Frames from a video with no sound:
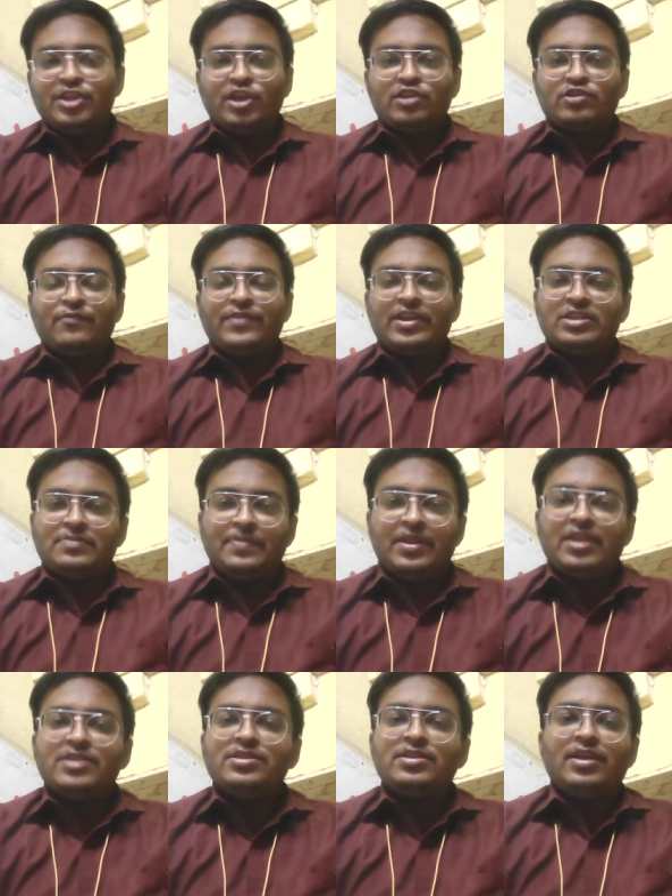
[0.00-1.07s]
years of
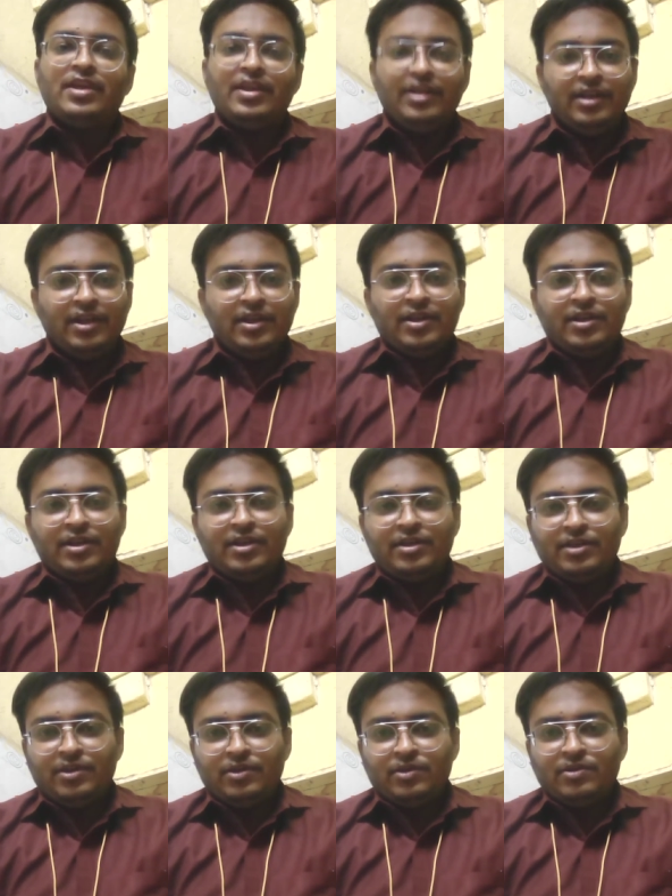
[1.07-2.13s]
experience in
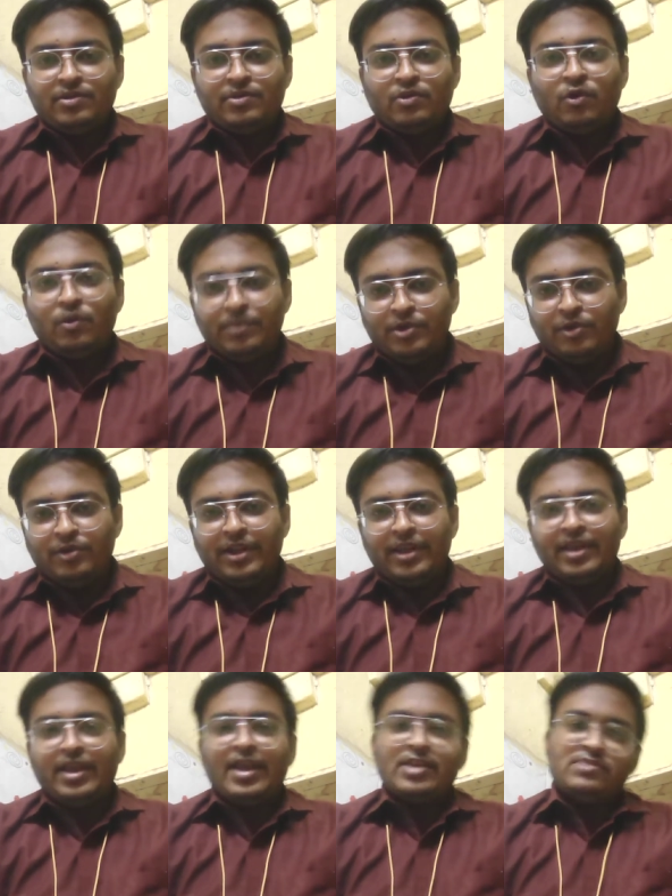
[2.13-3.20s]
home
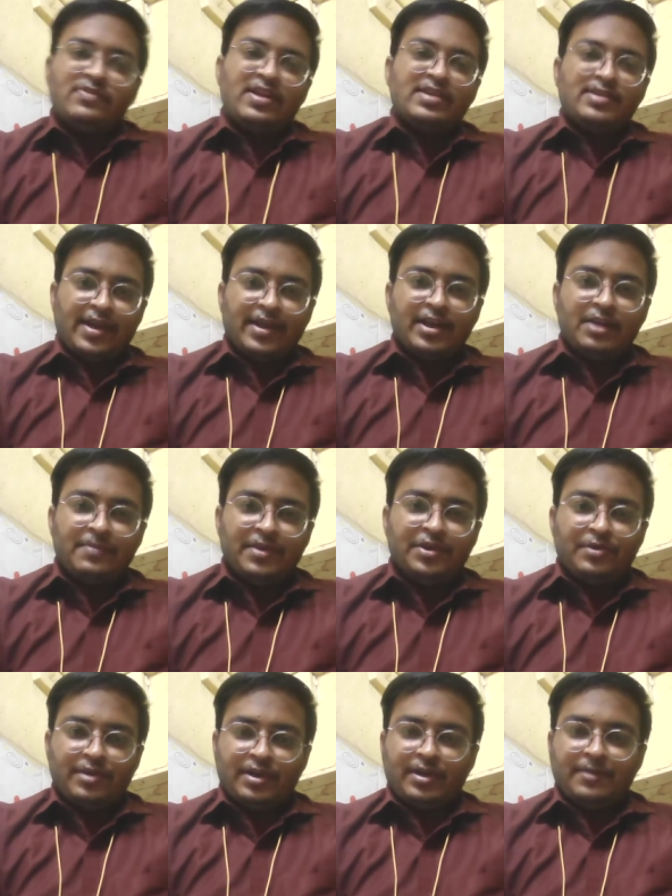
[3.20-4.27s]
tutoring as well as academic
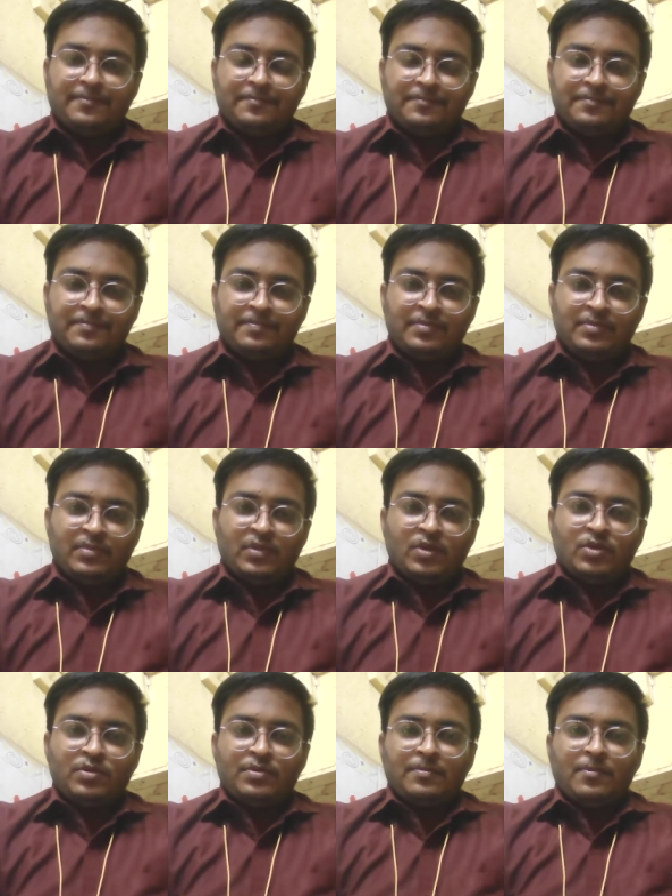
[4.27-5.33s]
tutoring.
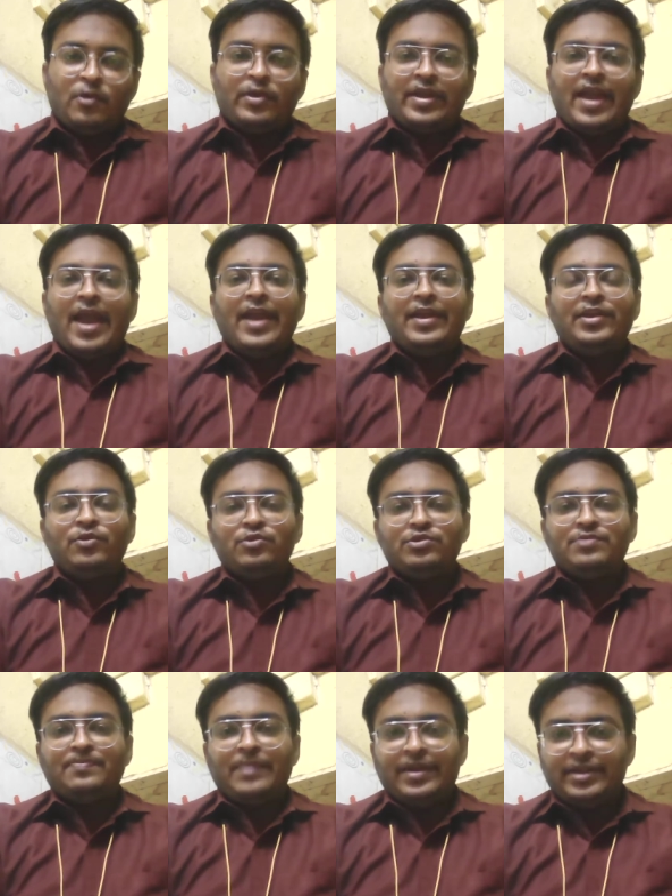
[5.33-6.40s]
Okay, I
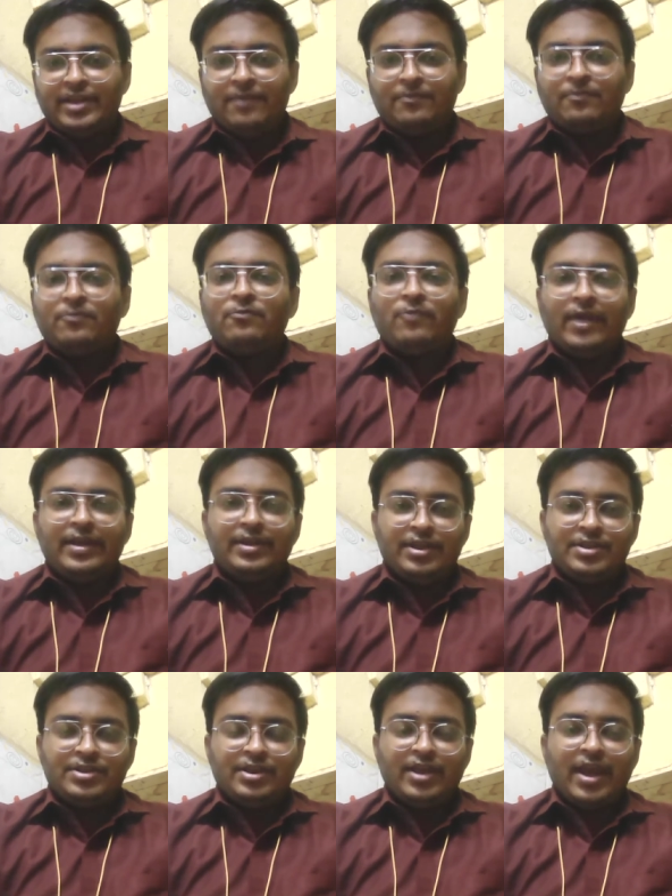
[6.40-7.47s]
use Pentab while
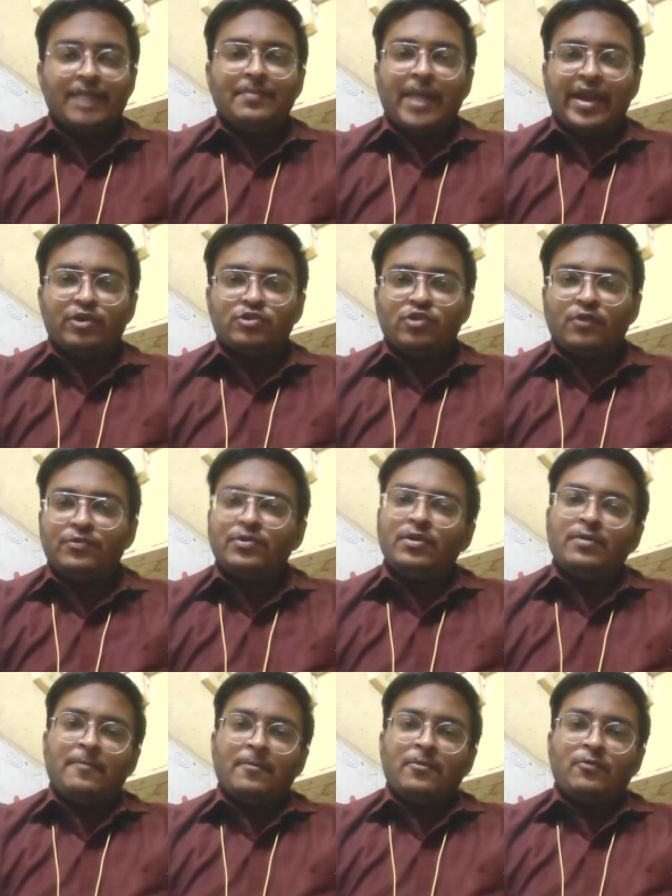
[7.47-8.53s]
teaching and Microsoft
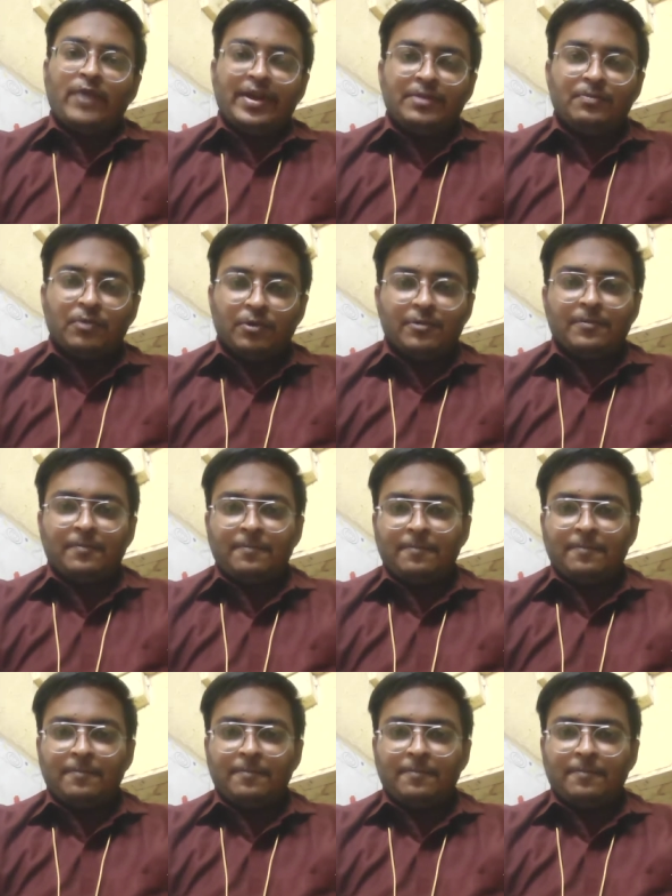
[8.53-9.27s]
Whiteboard.